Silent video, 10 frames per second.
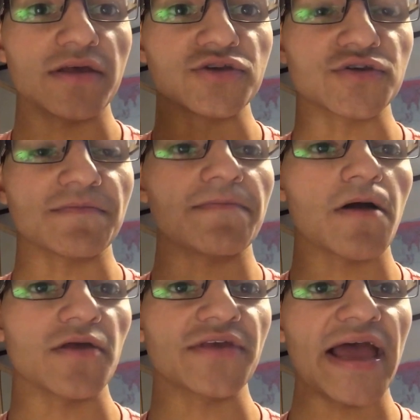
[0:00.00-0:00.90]
It's just
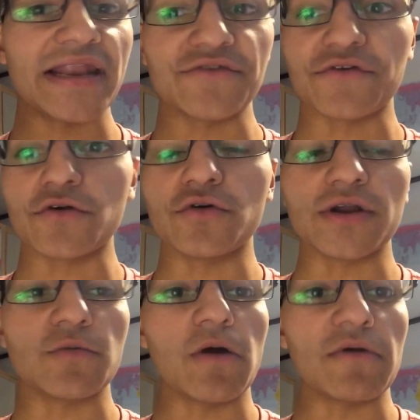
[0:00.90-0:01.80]
parts that Alice
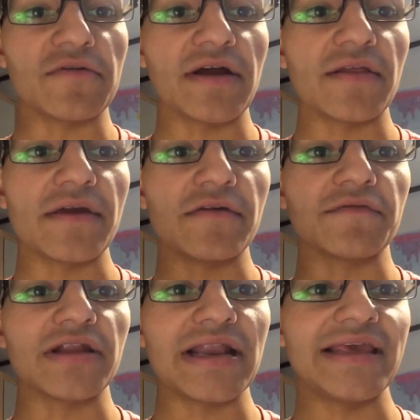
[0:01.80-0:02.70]
recorded while we were out there
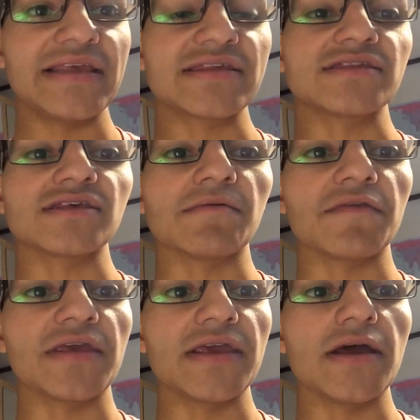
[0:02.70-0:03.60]
of the elites and some
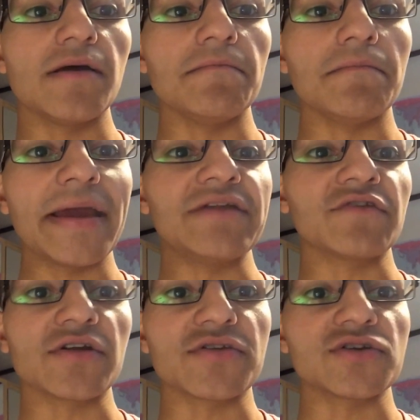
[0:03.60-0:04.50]
of the main
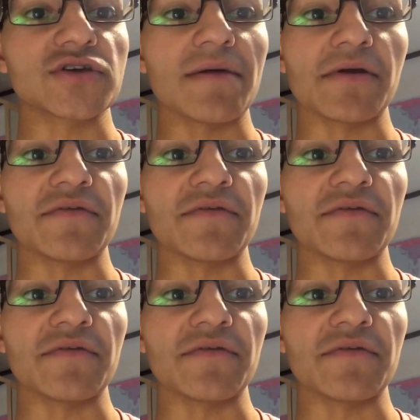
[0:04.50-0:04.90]
runners just coming